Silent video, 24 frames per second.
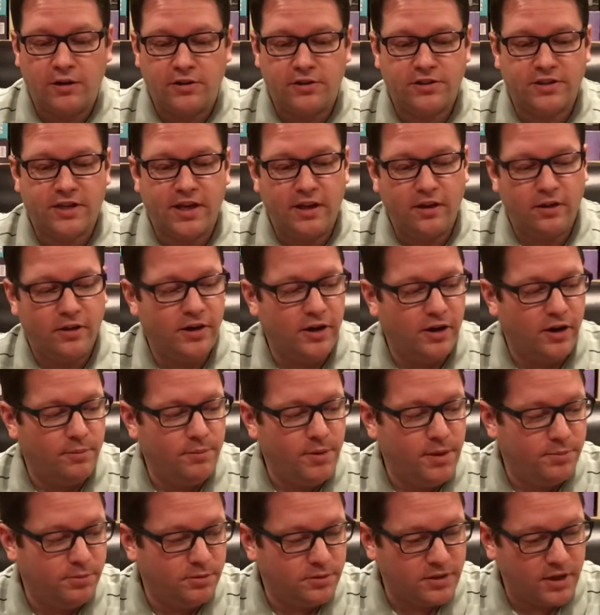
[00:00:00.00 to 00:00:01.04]
scale here at
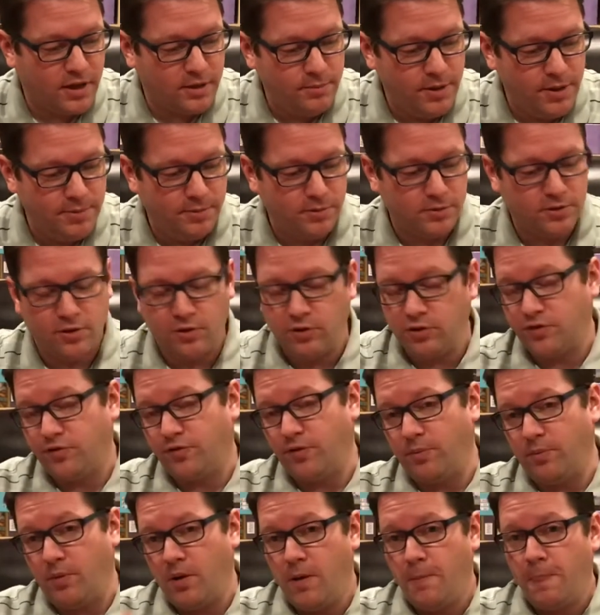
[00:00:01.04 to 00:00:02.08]
Meeples on Meeples goes
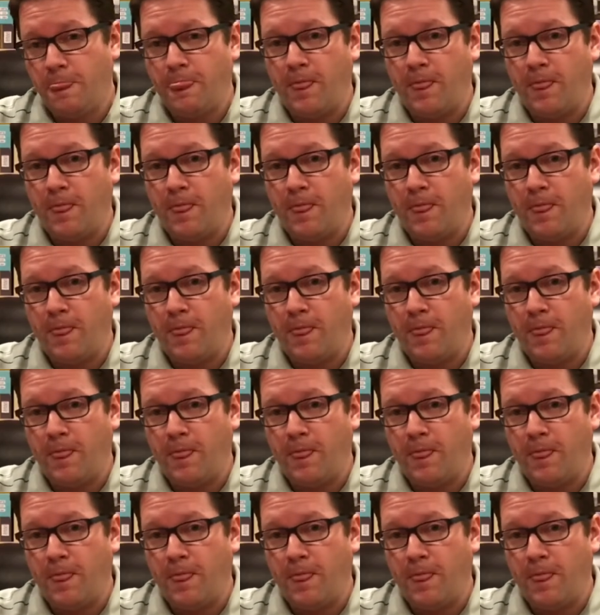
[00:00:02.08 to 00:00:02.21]
from